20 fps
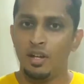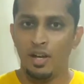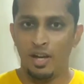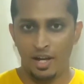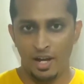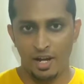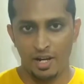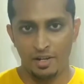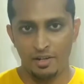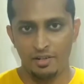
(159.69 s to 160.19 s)

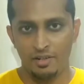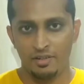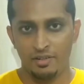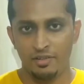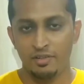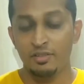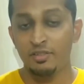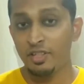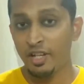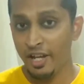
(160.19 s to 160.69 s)
and
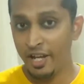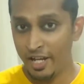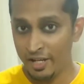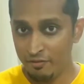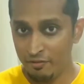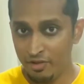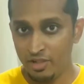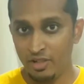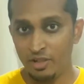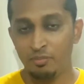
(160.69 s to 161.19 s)
the
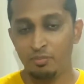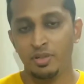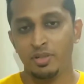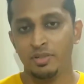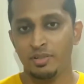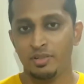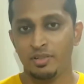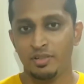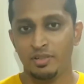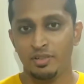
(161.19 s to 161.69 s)
envelope
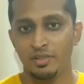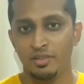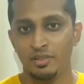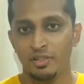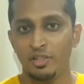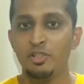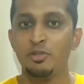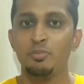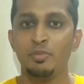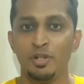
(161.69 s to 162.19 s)

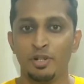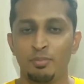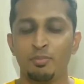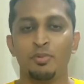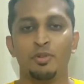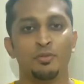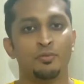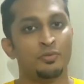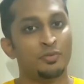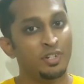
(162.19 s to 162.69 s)
is made up
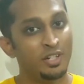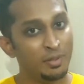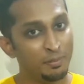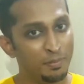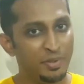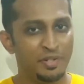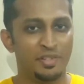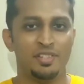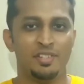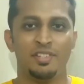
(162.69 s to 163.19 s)
of
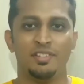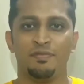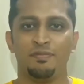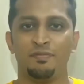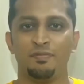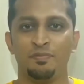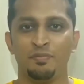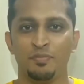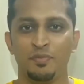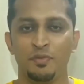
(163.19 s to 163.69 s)
lipids,
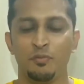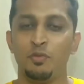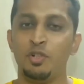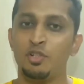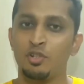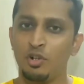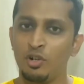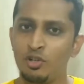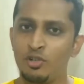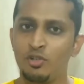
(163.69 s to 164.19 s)

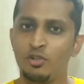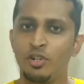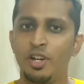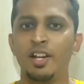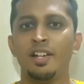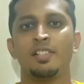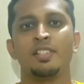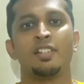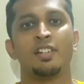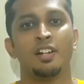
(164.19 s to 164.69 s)
which also
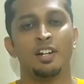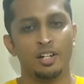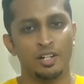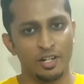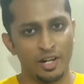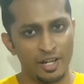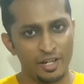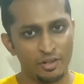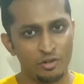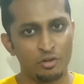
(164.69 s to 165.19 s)
has a
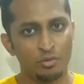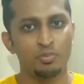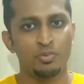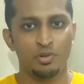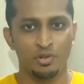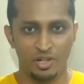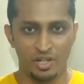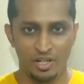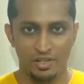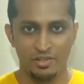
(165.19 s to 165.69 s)

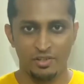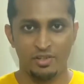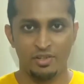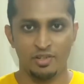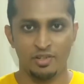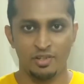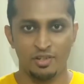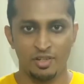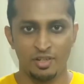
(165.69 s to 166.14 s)
glycoproteins,